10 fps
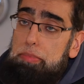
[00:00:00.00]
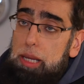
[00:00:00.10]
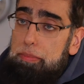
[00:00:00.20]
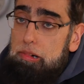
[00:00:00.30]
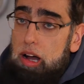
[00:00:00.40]

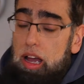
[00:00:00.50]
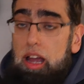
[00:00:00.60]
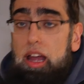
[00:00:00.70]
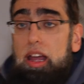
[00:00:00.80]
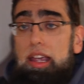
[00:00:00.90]
people,
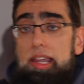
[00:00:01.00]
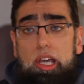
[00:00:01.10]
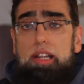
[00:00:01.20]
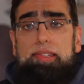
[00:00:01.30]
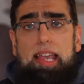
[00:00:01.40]
he
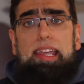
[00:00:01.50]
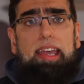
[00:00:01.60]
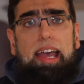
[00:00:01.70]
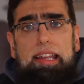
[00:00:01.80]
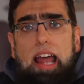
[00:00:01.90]
couldn't take
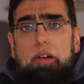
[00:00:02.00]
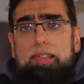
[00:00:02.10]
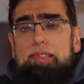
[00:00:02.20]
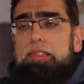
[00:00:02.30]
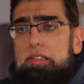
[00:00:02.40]
it, and that
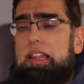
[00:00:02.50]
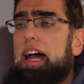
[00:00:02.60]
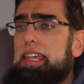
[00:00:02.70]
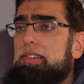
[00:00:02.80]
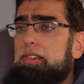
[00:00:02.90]
was,
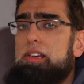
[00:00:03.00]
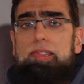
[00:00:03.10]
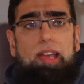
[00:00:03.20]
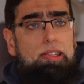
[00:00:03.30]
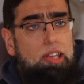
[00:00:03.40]
I guess you could
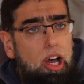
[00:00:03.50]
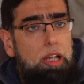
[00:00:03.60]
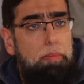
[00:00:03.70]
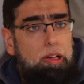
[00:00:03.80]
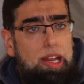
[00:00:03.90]
say, a
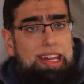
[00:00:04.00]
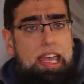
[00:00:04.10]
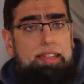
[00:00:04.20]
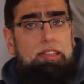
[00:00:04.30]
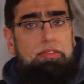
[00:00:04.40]
turning point in
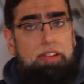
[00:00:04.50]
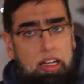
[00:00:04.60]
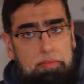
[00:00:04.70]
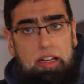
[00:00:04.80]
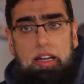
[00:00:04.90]
his
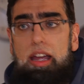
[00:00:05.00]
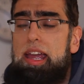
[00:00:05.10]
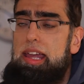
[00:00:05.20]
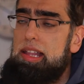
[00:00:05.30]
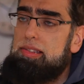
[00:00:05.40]
development.
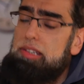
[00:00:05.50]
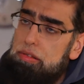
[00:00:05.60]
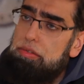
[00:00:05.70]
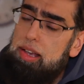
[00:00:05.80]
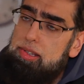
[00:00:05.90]
In
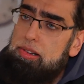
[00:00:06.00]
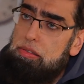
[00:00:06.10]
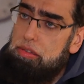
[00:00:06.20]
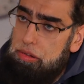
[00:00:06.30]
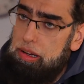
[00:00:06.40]

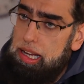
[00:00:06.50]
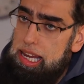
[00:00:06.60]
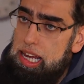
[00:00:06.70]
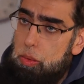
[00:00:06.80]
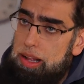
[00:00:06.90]
2003,
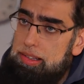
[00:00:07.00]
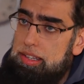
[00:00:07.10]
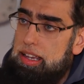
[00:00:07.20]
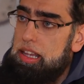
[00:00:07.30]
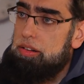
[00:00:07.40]
he went
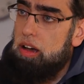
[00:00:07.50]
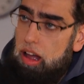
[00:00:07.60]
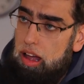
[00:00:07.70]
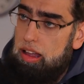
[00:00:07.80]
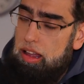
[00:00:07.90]
to
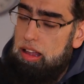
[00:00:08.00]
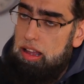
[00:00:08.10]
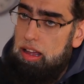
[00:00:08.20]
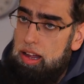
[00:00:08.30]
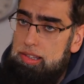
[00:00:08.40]
Iraq
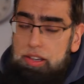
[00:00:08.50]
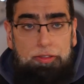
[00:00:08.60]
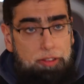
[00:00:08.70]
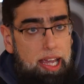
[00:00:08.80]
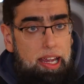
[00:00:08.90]
to
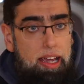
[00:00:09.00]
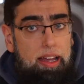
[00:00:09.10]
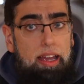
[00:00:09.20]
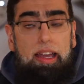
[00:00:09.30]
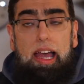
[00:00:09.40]
fight
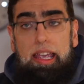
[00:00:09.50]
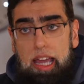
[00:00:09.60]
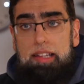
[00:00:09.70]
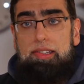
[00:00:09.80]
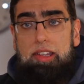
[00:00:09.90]

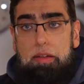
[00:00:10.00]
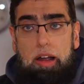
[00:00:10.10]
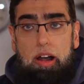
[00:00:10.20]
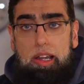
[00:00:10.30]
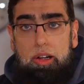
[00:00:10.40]
against the
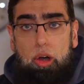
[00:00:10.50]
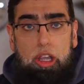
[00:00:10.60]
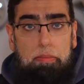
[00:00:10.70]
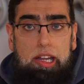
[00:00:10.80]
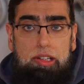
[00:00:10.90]
American
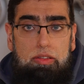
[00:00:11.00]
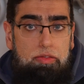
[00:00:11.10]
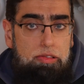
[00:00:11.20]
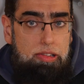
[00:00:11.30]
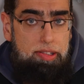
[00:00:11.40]
occupation
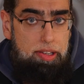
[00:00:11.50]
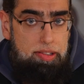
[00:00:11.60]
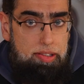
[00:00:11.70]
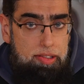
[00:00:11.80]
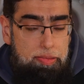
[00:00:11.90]

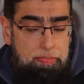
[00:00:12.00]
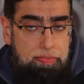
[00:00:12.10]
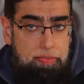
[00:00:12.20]
forces.